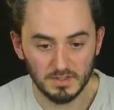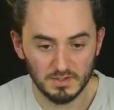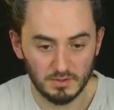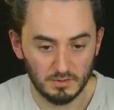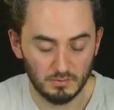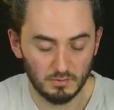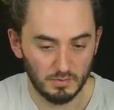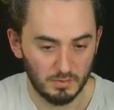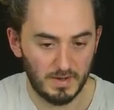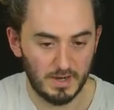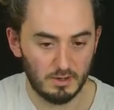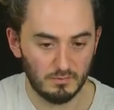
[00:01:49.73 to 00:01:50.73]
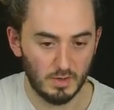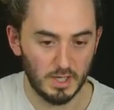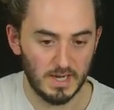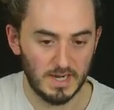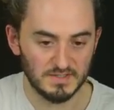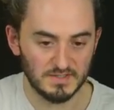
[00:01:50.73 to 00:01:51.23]
so that the power of
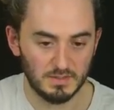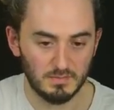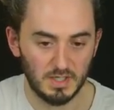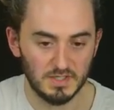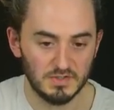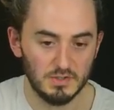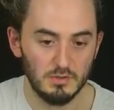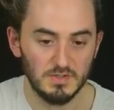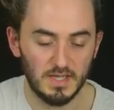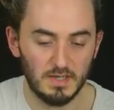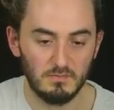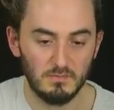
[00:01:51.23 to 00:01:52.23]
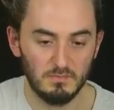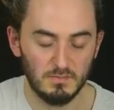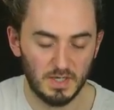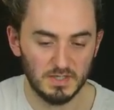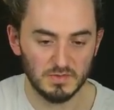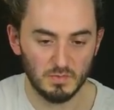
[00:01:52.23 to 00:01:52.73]
1 adds to the minus 2 to get
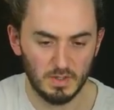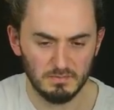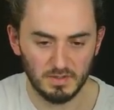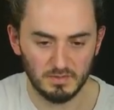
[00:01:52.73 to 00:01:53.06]
minus 1,